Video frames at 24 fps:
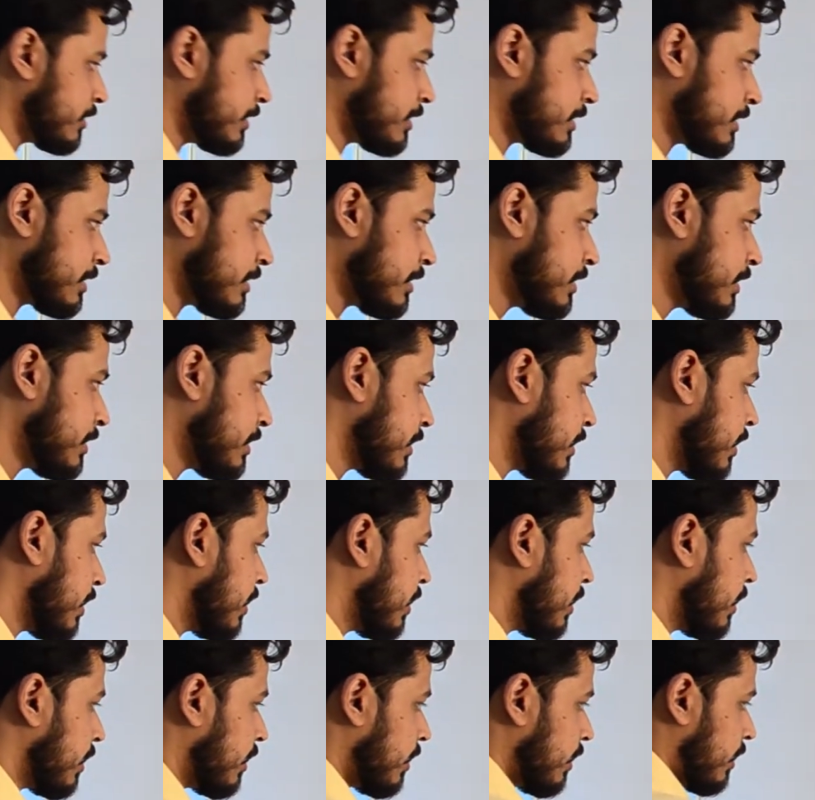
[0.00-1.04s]
this is,
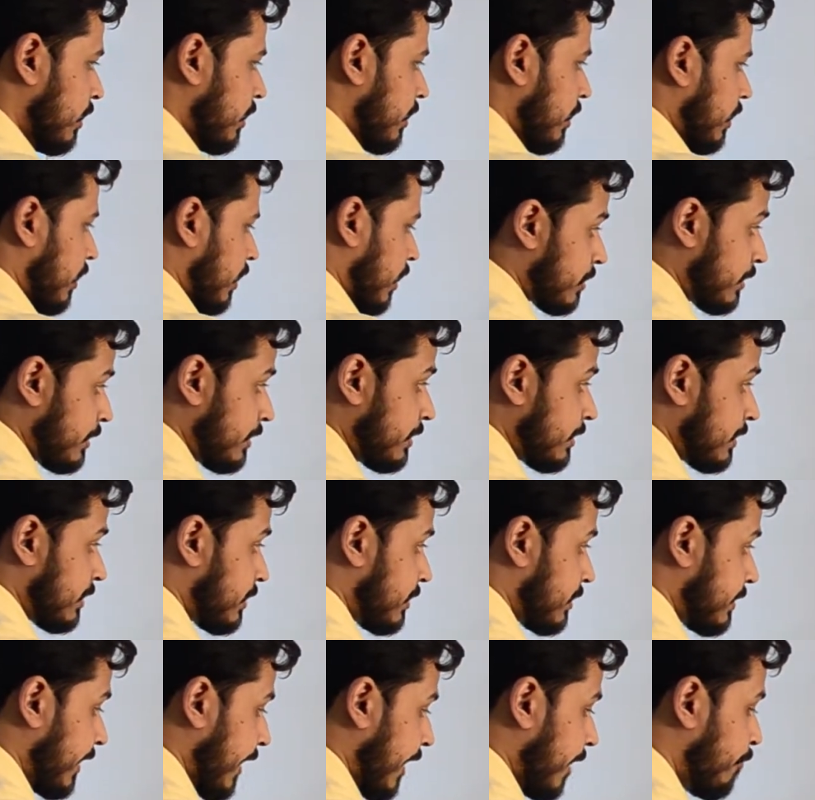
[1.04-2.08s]

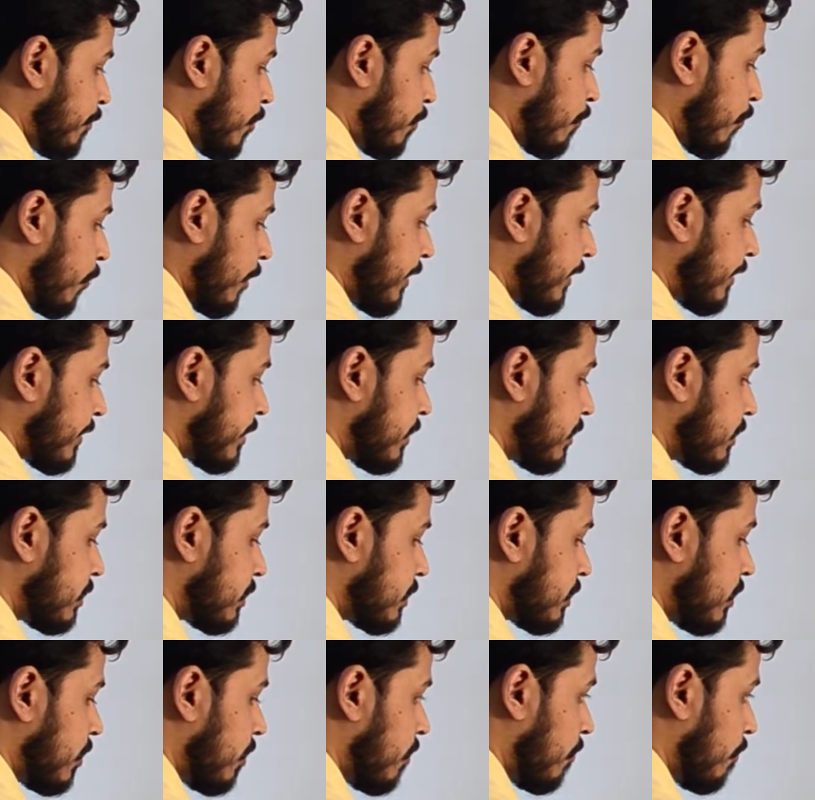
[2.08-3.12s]
this typed
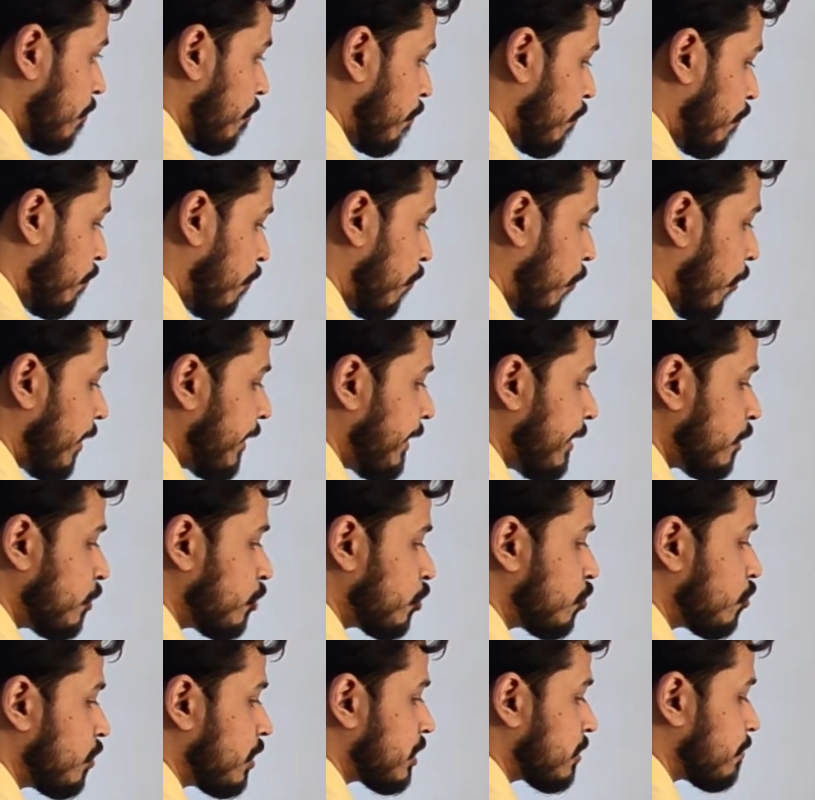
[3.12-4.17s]
pointers points
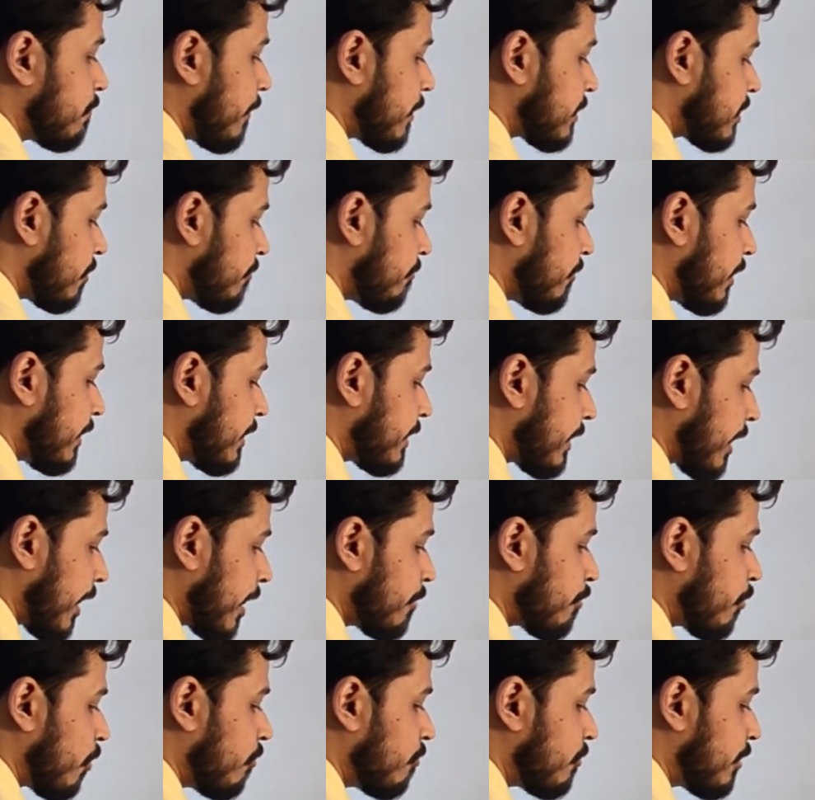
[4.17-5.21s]
to a specific
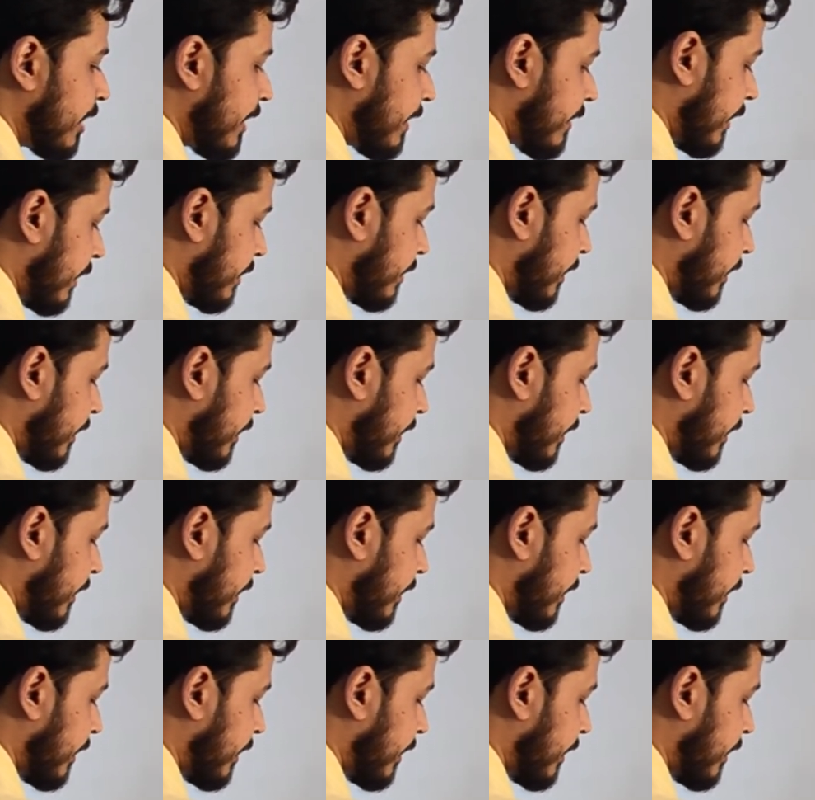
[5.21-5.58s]
type of data.